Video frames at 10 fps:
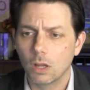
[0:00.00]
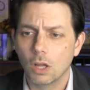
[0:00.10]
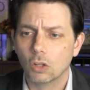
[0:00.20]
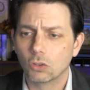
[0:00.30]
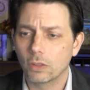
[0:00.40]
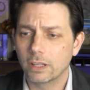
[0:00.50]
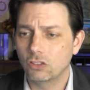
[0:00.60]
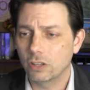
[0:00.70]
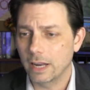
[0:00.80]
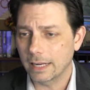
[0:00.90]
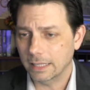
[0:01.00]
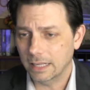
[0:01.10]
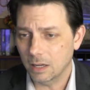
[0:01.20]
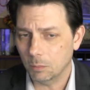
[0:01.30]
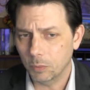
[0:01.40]
So then Jeanette
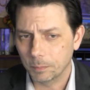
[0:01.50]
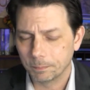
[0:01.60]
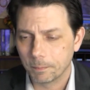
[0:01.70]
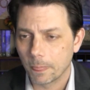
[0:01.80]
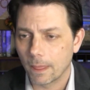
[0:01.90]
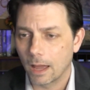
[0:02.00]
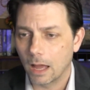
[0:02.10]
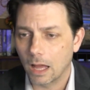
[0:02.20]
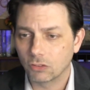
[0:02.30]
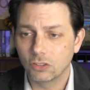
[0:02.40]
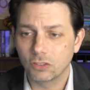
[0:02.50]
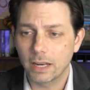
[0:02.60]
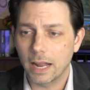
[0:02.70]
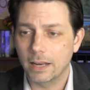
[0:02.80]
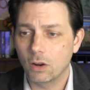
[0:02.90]
Kemp, she said,
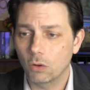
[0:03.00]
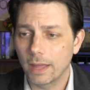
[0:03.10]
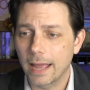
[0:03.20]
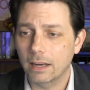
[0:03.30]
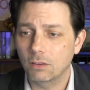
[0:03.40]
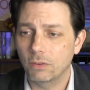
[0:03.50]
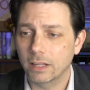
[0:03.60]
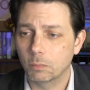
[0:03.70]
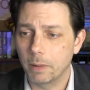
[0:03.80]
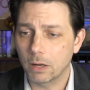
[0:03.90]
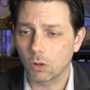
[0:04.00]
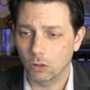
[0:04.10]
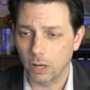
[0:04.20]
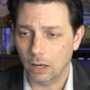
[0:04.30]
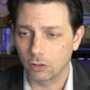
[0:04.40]
I know they had advanced medical
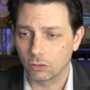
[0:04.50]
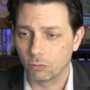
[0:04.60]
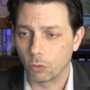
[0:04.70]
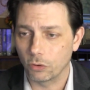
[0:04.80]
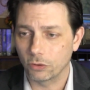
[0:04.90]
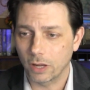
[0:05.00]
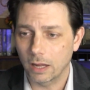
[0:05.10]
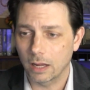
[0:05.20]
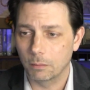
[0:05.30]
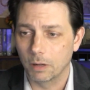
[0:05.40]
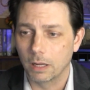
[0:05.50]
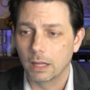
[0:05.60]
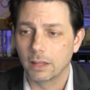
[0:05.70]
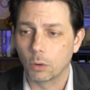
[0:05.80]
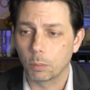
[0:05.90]
knowledge for their time.
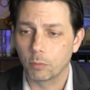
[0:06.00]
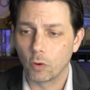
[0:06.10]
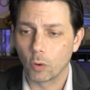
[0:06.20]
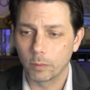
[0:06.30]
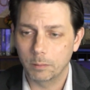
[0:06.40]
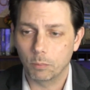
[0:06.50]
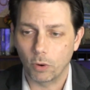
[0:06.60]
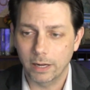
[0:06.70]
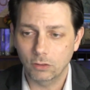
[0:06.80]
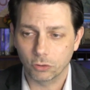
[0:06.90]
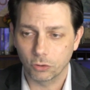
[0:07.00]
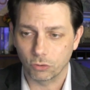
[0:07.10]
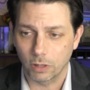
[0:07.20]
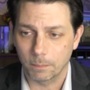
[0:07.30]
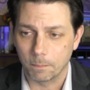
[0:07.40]
They were performing brain
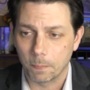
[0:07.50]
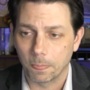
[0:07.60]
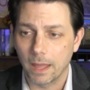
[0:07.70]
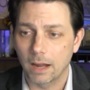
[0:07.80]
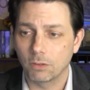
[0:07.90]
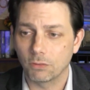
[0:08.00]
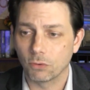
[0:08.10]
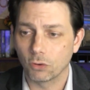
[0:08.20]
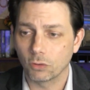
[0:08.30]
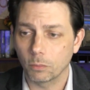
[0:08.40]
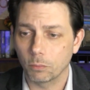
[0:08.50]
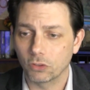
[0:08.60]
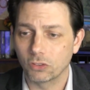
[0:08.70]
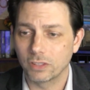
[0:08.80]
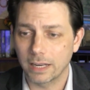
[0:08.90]
surgery. They have the first
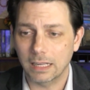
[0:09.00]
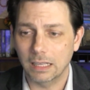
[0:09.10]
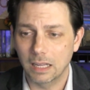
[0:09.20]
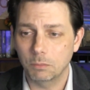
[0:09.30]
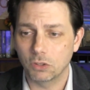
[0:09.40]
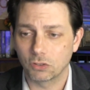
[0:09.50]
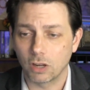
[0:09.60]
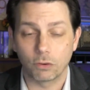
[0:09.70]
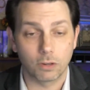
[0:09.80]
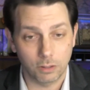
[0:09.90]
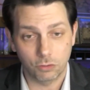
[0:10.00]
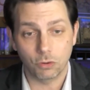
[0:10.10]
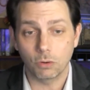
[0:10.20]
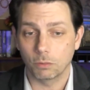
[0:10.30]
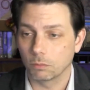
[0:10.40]
prosthetic limb discovered. That's
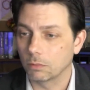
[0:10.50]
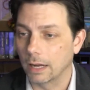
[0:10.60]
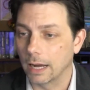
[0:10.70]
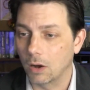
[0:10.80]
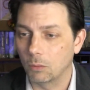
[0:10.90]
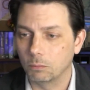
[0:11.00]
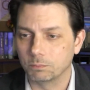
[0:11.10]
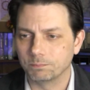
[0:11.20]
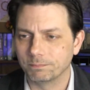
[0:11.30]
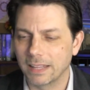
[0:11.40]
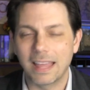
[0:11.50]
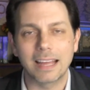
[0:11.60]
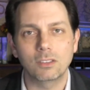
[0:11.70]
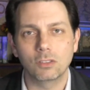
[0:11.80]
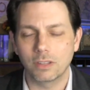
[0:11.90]
true. And
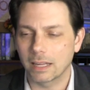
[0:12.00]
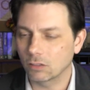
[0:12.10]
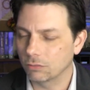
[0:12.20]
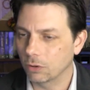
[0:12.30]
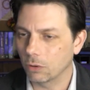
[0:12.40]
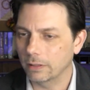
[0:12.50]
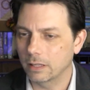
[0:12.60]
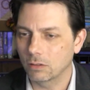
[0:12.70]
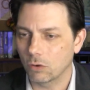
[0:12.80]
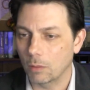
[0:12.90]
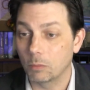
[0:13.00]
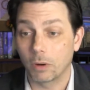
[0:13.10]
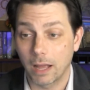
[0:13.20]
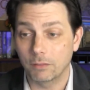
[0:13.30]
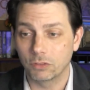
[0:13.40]
that's a photo I didn't grab it, but
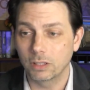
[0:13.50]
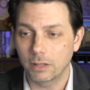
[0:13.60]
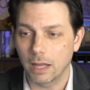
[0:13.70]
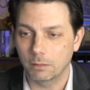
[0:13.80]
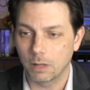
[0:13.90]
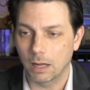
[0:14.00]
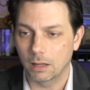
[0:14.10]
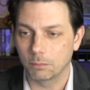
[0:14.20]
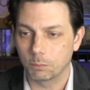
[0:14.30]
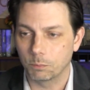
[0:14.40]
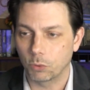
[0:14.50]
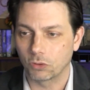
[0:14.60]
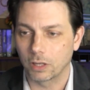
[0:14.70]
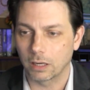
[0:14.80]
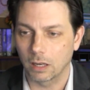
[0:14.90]
I have seen that
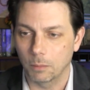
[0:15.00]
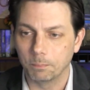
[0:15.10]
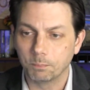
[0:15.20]
prosthetic limb.